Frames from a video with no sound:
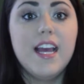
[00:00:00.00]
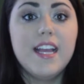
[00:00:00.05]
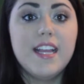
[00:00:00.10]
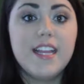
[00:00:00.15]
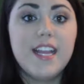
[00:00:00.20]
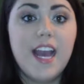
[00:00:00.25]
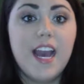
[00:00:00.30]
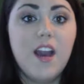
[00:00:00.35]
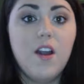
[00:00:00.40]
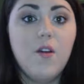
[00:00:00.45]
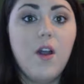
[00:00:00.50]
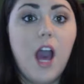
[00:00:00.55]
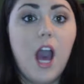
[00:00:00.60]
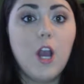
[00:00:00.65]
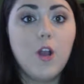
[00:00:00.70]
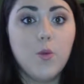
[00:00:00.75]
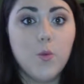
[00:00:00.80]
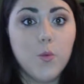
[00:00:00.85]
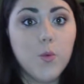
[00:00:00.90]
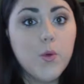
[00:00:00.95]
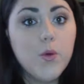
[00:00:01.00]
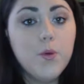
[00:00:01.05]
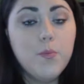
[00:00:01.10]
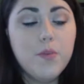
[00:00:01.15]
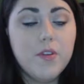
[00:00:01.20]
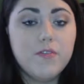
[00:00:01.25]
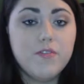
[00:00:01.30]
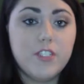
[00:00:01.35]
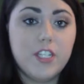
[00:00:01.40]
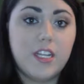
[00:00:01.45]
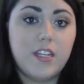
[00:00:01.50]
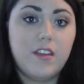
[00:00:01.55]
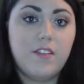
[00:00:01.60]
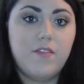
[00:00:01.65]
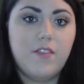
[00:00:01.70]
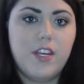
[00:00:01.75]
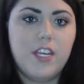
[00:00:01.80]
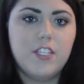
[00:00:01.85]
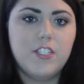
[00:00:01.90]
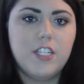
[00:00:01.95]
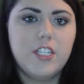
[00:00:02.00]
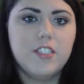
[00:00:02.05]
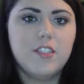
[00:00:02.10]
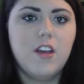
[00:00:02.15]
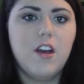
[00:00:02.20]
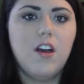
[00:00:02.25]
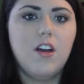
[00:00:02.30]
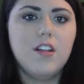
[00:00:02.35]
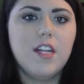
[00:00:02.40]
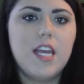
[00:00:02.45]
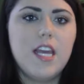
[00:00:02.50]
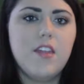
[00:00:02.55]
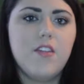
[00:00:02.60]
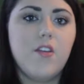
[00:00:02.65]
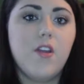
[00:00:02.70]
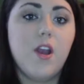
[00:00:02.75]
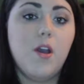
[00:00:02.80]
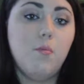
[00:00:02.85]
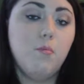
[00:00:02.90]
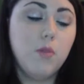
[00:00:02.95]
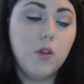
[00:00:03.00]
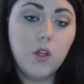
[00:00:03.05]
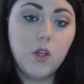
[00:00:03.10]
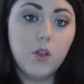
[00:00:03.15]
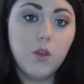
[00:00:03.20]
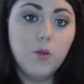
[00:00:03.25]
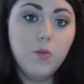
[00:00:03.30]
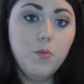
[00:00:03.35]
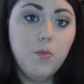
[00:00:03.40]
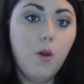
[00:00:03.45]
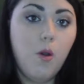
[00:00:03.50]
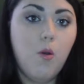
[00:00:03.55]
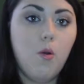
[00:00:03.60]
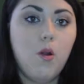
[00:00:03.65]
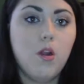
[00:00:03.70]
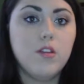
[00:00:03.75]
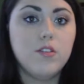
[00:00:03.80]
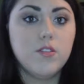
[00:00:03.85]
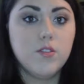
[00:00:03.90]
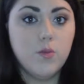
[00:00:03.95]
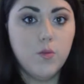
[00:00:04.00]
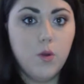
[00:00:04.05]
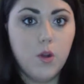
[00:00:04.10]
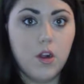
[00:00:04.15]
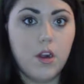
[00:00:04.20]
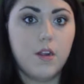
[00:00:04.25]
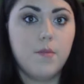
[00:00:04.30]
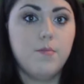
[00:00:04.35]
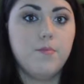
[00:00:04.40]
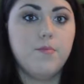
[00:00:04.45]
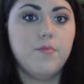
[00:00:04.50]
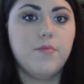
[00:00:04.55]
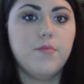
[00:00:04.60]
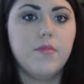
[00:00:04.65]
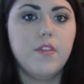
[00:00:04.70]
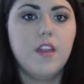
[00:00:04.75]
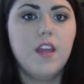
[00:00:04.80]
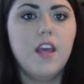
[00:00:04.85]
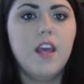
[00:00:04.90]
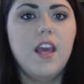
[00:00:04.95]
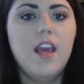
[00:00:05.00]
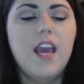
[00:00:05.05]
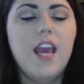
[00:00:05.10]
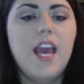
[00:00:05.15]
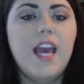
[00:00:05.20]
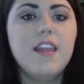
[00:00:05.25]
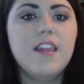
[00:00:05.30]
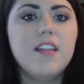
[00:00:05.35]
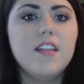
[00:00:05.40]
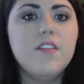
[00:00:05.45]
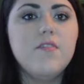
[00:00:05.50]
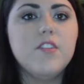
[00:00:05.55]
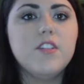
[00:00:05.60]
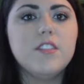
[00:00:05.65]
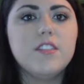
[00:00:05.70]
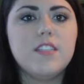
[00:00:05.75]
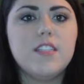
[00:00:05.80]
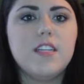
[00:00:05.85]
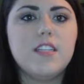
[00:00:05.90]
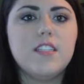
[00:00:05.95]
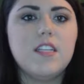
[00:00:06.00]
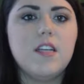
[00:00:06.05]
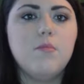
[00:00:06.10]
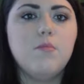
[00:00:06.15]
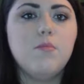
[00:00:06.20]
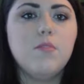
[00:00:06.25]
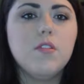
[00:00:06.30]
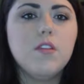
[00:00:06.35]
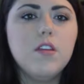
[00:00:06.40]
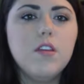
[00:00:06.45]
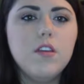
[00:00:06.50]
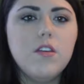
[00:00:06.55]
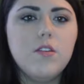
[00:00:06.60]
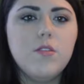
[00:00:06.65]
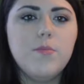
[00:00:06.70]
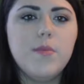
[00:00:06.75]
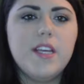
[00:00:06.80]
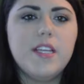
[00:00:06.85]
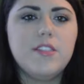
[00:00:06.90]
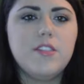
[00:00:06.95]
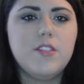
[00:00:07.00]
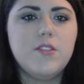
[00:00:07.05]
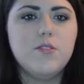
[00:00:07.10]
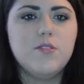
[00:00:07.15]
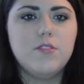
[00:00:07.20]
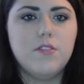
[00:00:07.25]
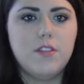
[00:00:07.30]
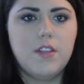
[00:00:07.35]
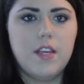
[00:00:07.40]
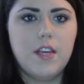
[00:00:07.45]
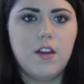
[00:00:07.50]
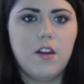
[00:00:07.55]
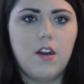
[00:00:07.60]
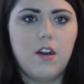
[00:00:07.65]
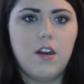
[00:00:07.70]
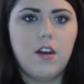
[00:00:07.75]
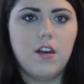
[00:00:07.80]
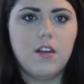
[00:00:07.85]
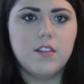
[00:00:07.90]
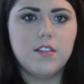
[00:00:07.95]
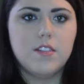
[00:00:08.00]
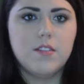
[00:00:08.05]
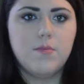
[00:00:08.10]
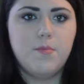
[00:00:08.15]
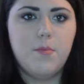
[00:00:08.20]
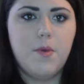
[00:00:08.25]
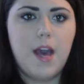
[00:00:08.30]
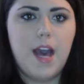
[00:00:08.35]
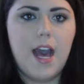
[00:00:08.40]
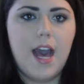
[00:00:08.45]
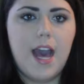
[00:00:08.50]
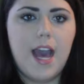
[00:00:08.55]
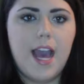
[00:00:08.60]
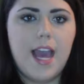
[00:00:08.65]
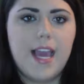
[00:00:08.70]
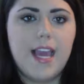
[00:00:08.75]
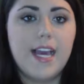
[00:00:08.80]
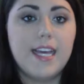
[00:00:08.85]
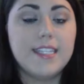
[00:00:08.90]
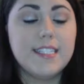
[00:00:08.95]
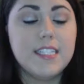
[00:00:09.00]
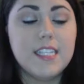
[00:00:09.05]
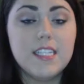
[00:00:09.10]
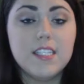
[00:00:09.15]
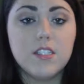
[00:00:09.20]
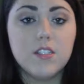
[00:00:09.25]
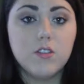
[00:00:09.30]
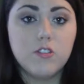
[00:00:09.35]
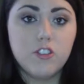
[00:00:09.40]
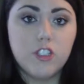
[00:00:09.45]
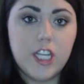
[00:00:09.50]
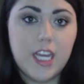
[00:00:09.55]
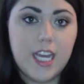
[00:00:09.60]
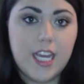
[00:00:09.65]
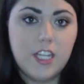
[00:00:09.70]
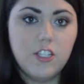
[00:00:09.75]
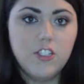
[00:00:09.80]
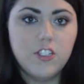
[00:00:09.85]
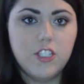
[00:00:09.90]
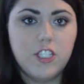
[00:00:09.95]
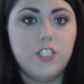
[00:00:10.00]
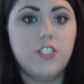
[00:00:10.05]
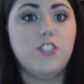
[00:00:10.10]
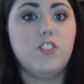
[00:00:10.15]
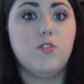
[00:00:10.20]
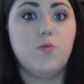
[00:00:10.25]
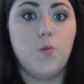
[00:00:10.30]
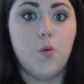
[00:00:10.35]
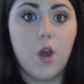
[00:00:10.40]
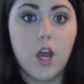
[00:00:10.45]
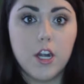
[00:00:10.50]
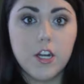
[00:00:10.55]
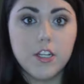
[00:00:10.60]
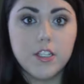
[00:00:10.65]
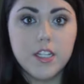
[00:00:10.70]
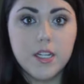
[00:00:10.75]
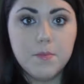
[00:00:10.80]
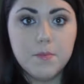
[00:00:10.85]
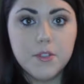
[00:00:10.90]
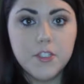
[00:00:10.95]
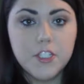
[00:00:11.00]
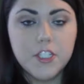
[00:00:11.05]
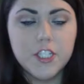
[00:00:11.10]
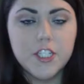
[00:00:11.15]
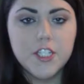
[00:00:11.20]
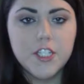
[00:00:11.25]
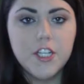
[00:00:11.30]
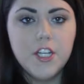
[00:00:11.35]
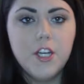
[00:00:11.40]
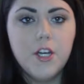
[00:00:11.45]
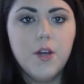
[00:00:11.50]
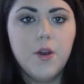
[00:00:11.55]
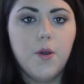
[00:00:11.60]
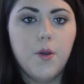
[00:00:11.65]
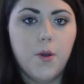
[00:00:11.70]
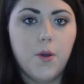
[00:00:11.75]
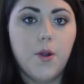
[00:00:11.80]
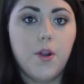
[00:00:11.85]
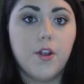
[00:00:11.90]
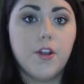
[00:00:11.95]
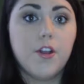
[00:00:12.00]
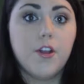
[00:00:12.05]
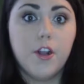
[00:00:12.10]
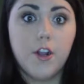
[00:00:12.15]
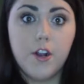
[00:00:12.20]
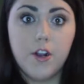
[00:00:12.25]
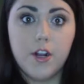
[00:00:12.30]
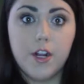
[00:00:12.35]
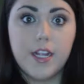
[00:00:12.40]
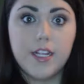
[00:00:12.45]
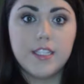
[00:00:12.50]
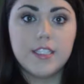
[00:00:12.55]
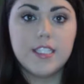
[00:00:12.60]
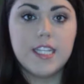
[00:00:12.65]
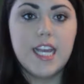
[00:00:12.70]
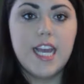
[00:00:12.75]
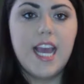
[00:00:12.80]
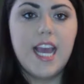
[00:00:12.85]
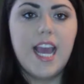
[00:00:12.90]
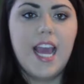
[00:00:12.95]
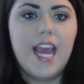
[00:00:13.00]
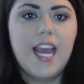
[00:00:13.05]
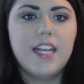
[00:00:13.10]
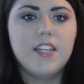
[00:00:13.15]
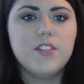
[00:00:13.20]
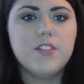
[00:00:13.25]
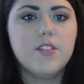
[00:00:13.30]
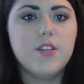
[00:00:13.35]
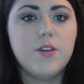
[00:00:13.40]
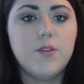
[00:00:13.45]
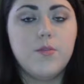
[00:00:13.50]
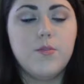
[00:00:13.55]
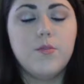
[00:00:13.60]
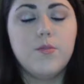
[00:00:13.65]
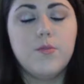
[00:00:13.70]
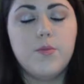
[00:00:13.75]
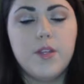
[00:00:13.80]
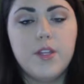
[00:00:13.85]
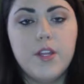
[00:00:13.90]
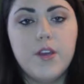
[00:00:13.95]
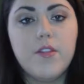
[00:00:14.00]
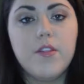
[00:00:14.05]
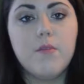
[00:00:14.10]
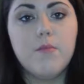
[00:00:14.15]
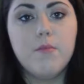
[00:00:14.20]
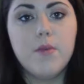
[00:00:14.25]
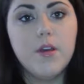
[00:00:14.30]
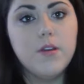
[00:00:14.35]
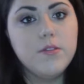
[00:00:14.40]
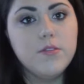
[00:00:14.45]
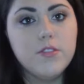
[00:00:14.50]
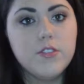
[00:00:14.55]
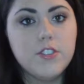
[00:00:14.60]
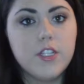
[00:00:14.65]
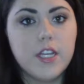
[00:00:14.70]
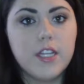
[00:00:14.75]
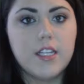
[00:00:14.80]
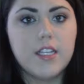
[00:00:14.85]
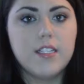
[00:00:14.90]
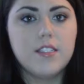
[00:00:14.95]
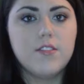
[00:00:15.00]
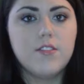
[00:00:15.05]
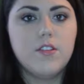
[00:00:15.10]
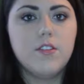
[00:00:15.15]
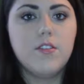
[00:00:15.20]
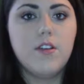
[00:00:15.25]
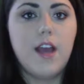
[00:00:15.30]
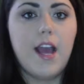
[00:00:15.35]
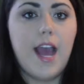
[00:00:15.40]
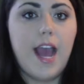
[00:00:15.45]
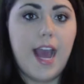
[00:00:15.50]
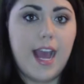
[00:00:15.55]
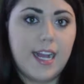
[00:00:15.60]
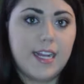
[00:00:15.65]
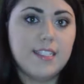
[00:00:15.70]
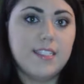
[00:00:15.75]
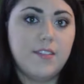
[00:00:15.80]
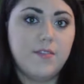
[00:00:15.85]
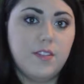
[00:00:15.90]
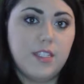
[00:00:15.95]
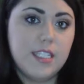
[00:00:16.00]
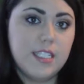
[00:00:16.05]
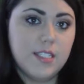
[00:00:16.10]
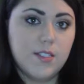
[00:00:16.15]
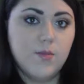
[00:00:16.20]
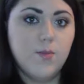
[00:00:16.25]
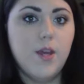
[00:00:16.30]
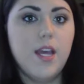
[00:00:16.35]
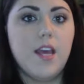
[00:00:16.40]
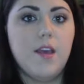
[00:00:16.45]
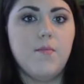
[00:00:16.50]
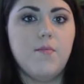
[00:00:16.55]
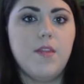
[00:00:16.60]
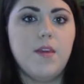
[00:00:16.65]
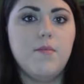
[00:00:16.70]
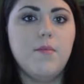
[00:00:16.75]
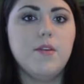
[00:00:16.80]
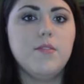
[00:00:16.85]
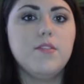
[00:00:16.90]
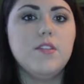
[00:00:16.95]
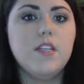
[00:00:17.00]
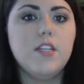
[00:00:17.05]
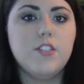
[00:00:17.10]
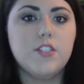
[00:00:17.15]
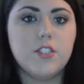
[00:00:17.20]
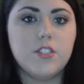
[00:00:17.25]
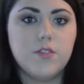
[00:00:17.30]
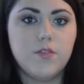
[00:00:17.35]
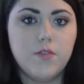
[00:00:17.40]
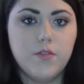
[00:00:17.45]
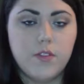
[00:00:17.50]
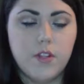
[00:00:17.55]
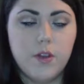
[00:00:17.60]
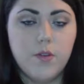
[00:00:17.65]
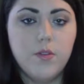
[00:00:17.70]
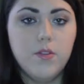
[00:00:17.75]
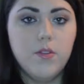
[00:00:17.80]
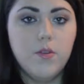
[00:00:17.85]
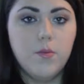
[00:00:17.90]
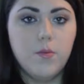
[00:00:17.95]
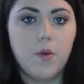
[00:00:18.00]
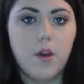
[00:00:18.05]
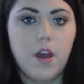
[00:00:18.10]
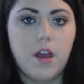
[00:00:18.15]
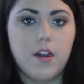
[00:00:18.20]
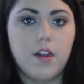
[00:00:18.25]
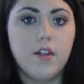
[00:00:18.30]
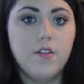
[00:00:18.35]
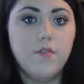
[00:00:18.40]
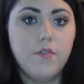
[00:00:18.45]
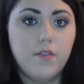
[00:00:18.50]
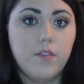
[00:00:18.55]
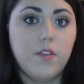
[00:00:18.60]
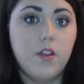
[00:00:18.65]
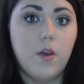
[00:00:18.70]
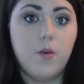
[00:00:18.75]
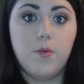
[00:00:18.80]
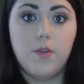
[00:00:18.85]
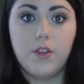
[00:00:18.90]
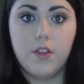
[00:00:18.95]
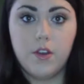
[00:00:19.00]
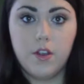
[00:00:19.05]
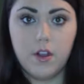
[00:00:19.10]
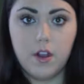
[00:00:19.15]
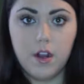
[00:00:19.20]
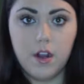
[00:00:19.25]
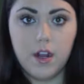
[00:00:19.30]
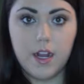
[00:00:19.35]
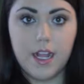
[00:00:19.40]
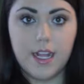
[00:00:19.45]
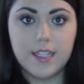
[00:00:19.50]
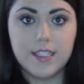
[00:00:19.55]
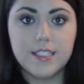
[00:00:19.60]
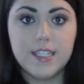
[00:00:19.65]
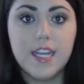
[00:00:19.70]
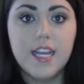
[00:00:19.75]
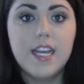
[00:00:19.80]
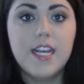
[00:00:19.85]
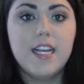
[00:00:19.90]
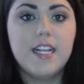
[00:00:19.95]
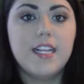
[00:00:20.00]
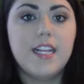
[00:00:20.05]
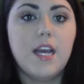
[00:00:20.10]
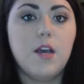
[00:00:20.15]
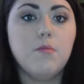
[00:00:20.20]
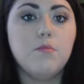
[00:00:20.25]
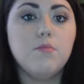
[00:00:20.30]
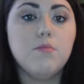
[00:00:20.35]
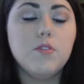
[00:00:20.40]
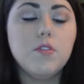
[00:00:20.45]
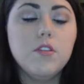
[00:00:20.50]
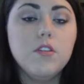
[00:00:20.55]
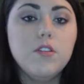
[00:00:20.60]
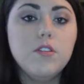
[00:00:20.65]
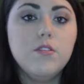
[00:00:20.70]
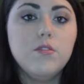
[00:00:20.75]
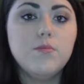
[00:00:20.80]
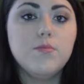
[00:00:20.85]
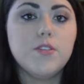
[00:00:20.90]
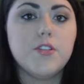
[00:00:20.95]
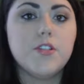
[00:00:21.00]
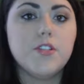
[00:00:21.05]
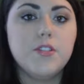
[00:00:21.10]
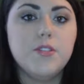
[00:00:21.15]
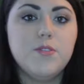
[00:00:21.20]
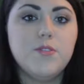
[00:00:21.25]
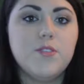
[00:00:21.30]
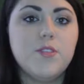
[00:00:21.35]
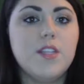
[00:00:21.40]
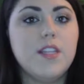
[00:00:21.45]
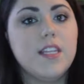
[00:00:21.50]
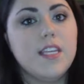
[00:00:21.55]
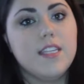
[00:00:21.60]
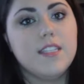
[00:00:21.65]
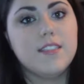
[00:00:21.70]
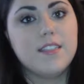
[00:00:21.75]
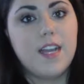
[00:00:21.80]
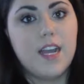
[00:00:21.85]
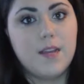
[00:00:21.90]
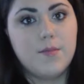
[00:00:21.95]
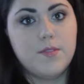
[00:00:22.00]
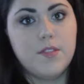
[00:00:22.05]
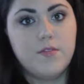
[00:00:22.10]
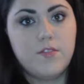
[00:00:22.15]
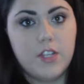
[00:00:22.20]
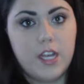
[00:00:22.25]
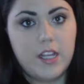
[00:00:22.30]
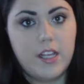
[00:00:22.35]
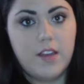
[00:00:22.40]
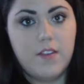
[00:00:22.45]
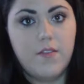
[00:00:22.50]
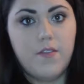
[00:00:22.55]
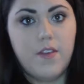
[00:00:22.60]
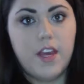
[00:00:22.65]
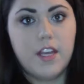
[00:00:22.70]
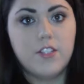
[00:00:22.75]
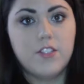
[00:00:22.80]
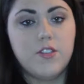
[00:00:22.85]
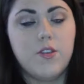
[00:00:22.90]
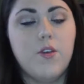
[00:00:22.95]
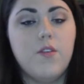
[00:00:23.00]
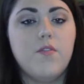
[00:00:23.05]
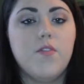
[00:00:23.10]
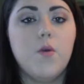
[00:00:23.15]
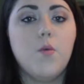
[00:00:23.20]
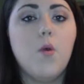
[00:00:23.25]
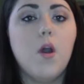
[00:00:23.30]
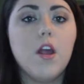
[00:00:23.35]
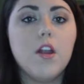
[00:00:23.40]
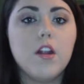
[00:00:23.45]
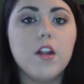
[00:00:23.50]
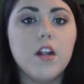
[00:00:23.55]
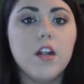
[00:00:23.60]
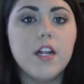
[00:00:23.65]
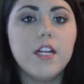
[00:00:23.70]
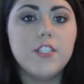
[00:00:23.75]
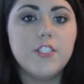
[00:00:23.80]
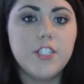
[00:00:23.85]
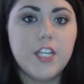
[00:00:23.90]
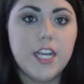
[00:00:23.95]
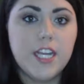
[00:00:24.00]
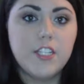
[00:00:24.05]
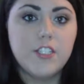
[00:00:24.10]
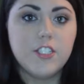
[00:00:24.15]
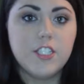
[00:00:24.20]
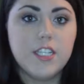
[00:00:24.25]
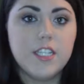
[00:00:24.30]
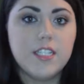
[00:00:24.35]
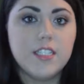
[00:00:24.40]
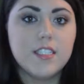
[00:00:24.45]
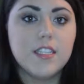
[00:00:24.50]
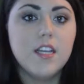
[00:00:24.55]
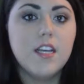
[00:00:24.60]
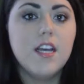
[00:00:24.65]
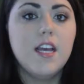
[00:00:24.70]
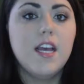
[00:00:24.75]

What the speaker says: Now, a group of jellyfish is called either a bloom or a swarm. And the difference is, a bloom is usually caused by a seasonal change, such as water temperature or current. And so we know that most jellies don't actively swim. They mostly just float in the water and flow with the current. Now, blooms are usually these types of jellyfish. So if the water current changes